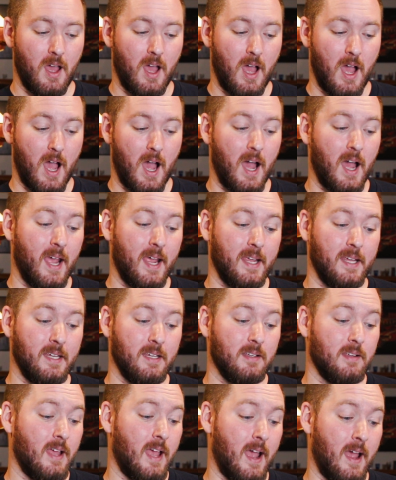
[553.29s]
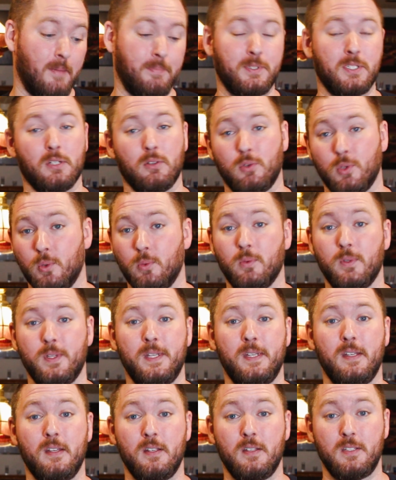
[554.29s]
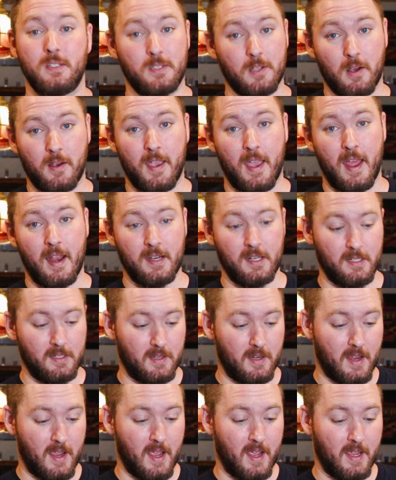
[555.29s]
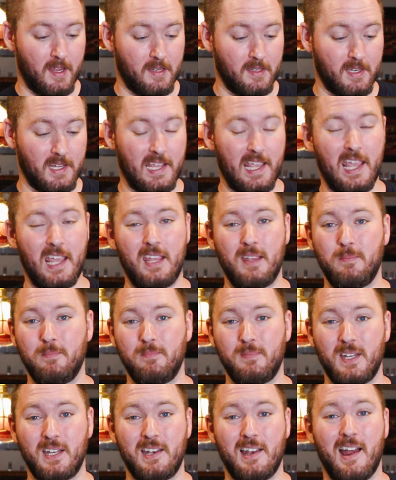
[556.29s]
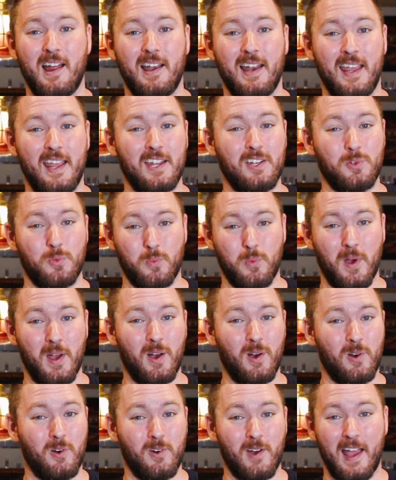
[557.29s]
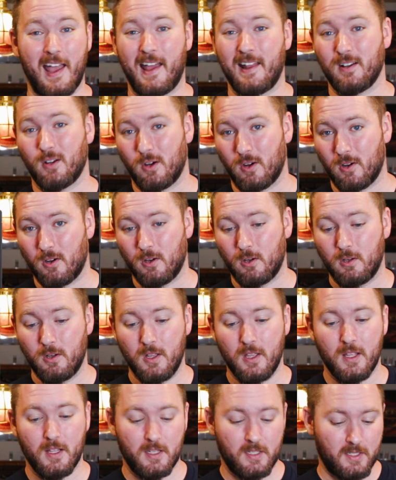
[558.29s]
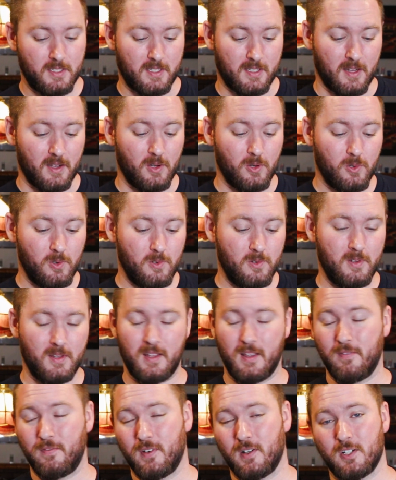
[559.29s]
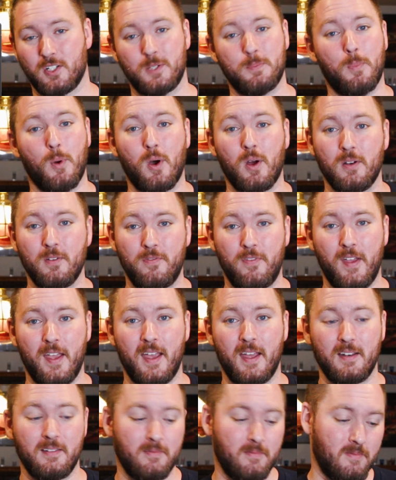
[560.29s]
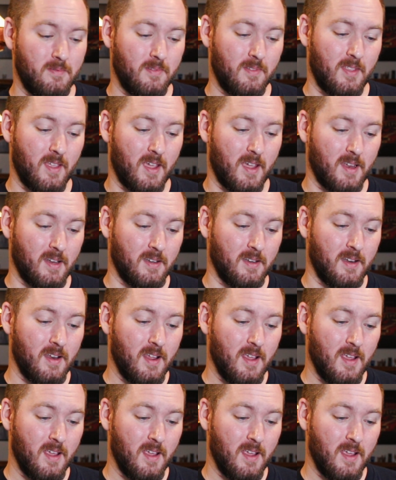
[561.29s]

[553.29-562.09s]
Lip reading: I absolutely suck at it, and the game did not age well at all. Still, if you're a Spawn fan, then